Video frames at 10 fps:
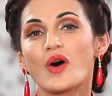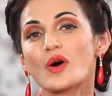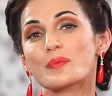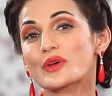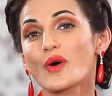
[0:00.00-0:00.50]

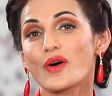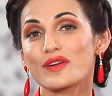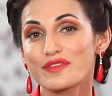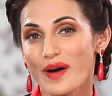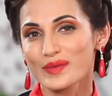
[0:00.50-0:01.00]
Hope you
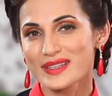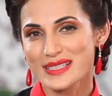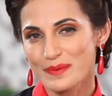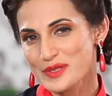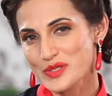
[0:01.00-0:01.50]
all found
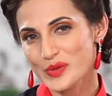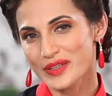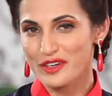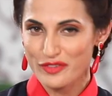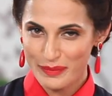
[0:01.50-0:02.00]
this
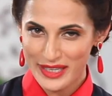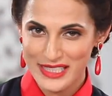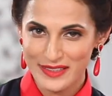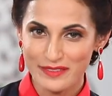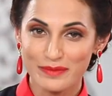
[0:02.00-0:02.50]
episode
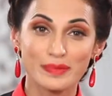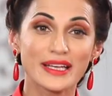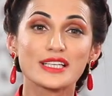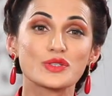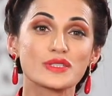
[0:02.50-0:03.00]
informative.
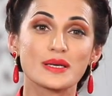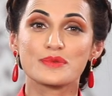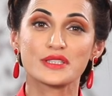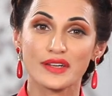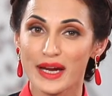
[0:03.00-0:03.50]
Please do
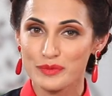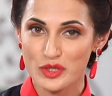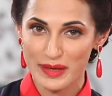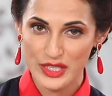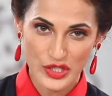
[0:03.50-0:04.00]
subscribe
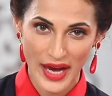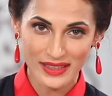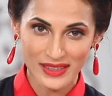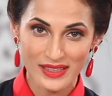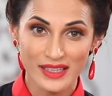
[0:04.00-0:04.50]
to my
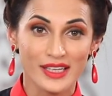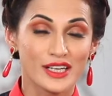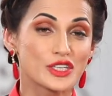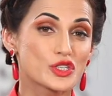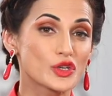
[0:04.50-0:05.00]
channel.
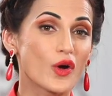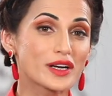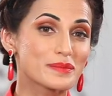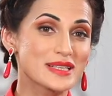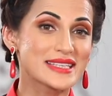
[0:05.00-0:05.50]
Do
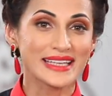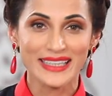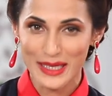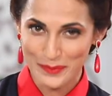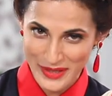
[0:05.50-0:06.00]
not miss
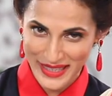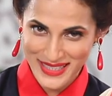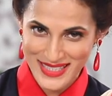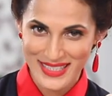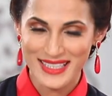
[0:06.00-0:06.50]
any
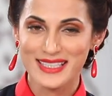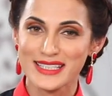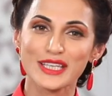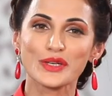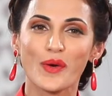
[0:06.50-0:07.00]
updates.
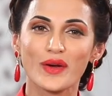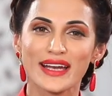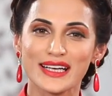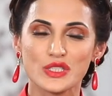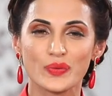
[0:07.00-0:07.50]
See you all
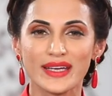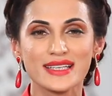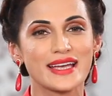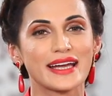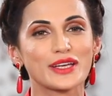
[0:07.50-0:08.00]
next
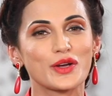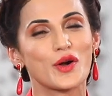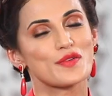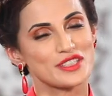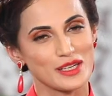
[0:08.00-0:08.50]
week. Signing
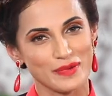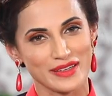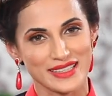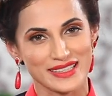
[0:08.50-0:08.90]
off, Shilpa